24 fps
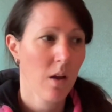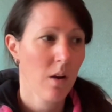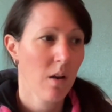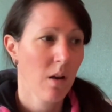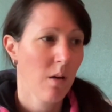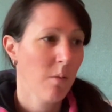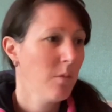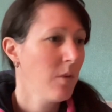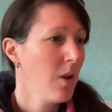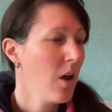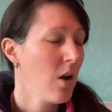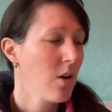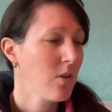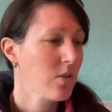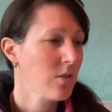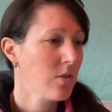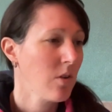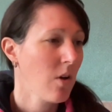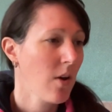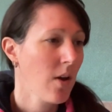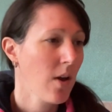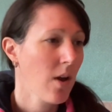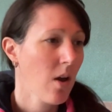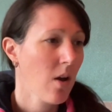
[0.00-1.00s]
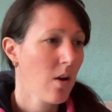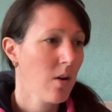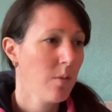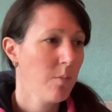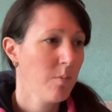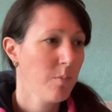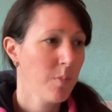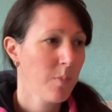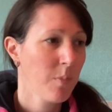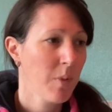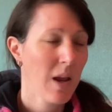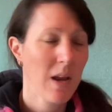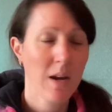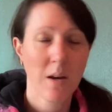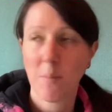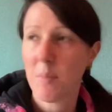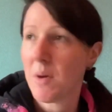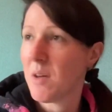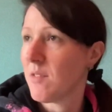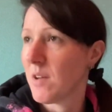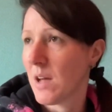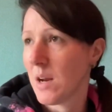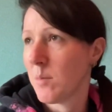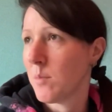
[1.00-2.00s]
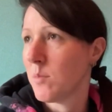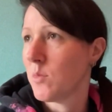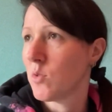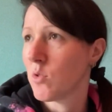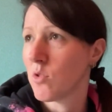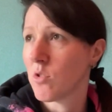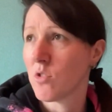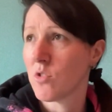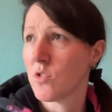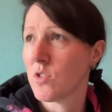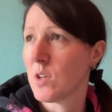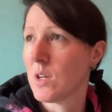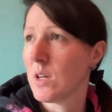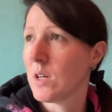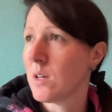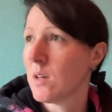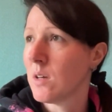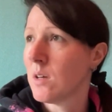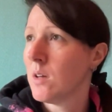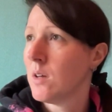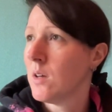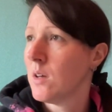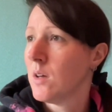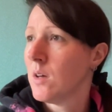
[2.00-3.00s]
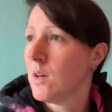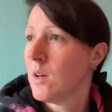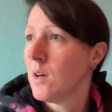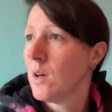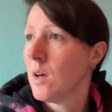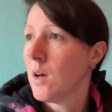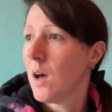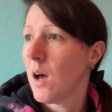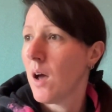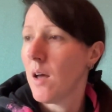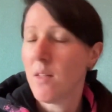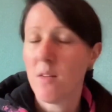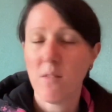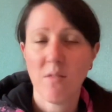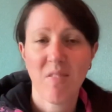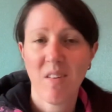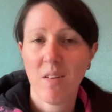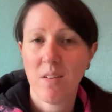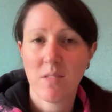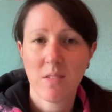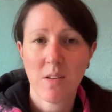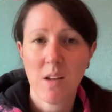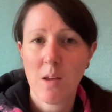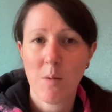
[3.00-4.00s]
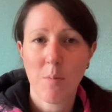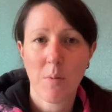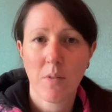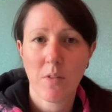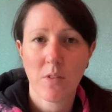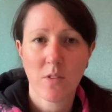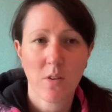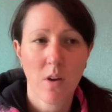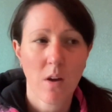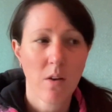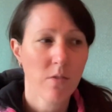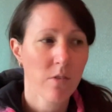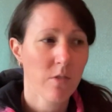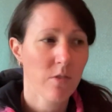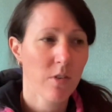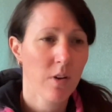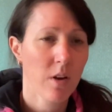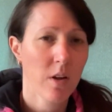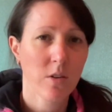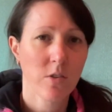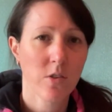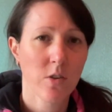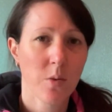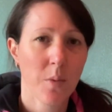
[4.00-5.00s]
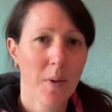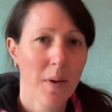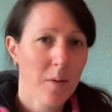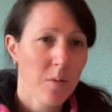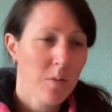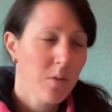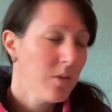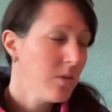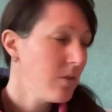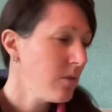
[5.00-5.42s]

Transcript: Like last night I played a bit of Animal Crossing and then fell asleep on the sofa for like 2 hours.